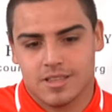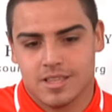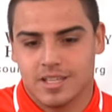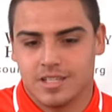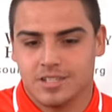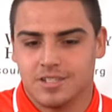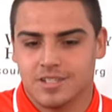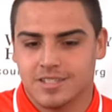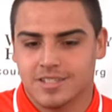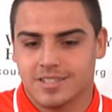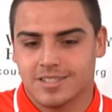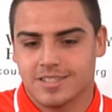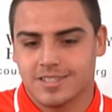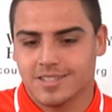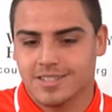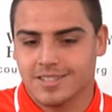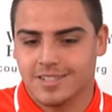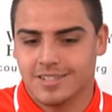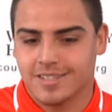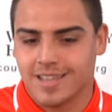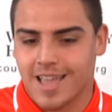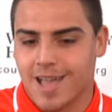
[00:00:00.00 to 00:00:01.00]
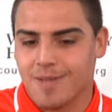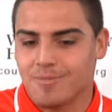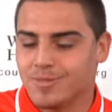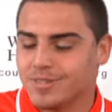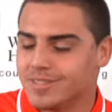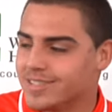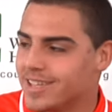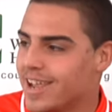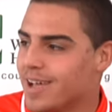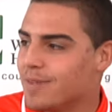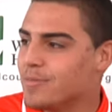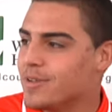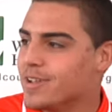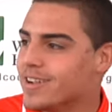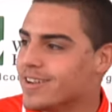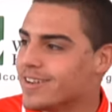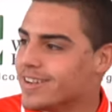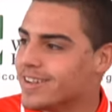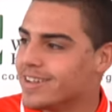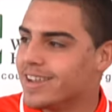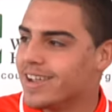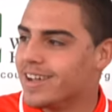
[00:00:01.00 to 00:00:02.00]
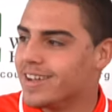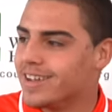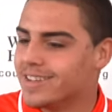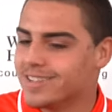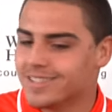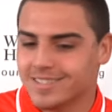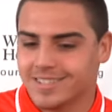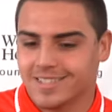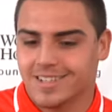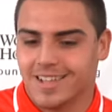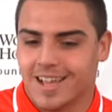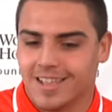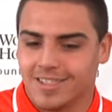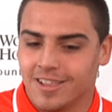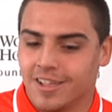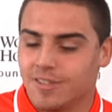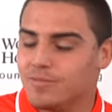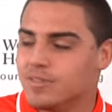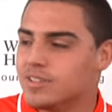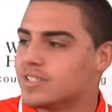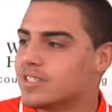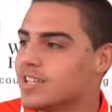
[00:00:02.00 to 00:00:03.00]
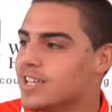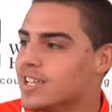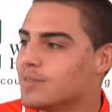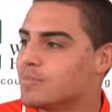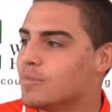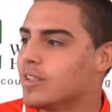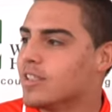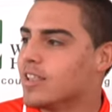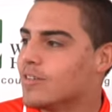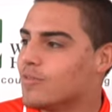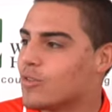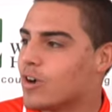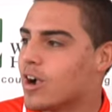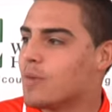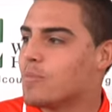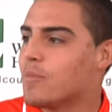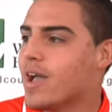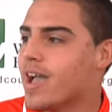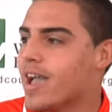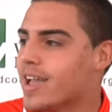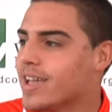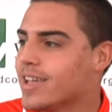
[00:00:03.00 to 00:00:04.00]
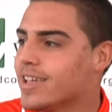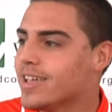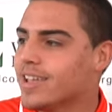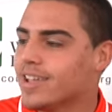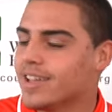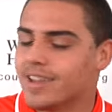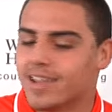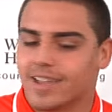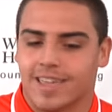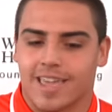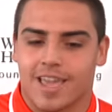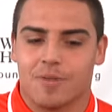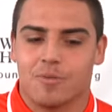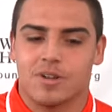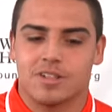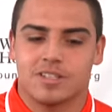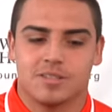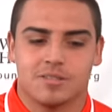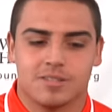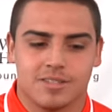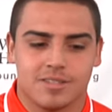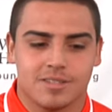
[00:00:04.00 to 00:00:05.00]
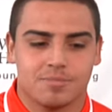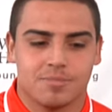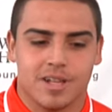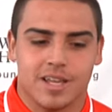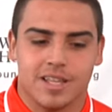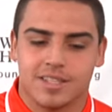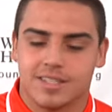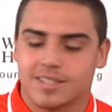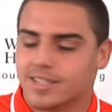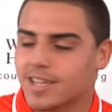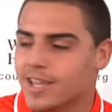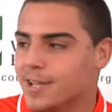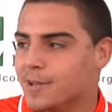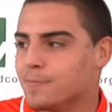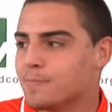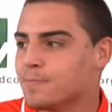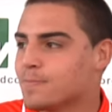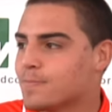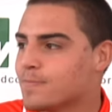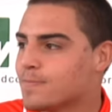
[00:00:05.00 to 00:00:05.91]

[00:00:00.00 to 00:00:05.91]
it just happens that I'm here, and I love this team. I love where I'm at, and I can't wait to play in this game.